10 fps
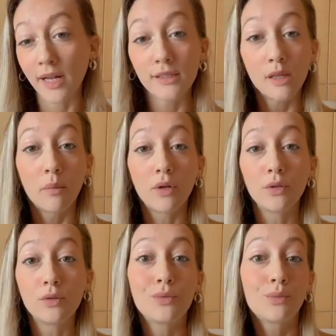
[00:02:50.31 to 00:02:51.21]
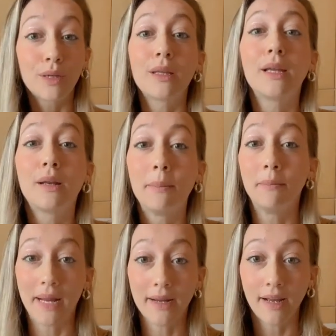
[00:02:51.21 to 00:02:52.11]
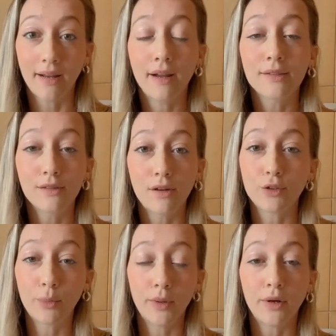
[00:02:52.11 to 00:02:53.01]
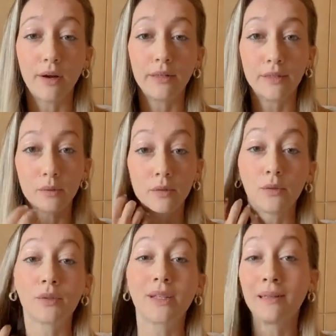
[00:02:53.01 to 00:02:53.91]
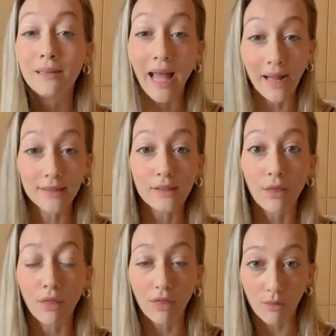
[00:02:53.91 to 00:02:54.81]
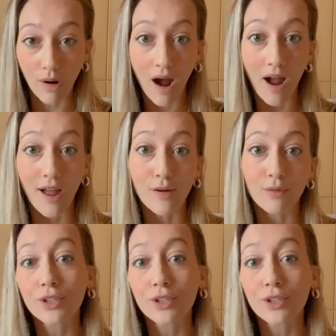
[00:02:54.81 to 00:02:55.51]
and someone who's really gonna make it as an entrepreneur and someone who's gonna last and thrive,